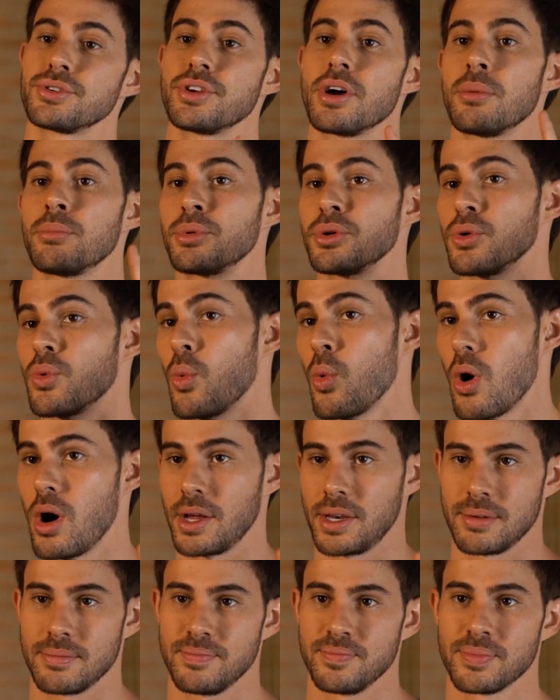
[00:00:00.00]
number
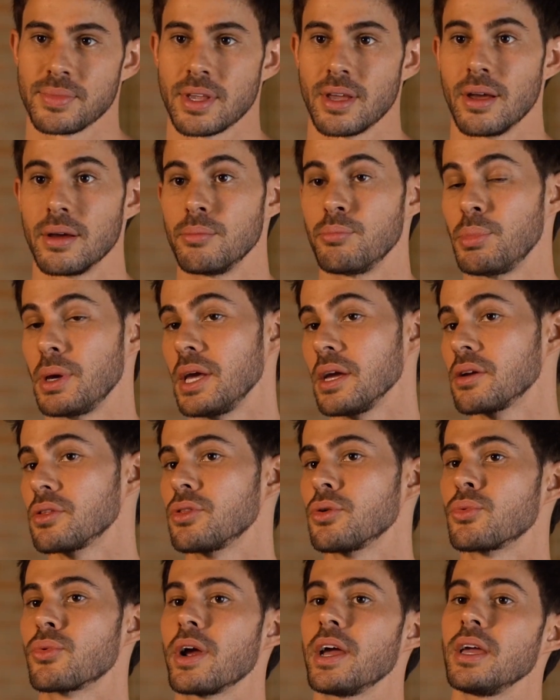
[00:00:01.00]
1, pick
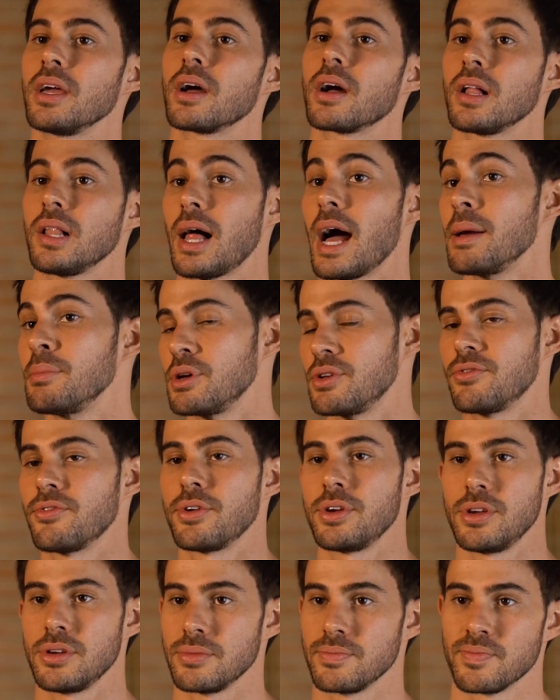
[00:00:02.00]
the right climate
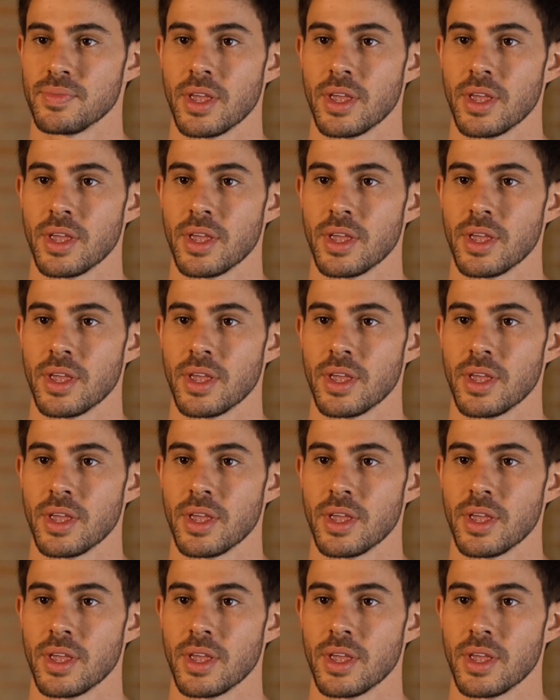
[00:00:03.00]
for you.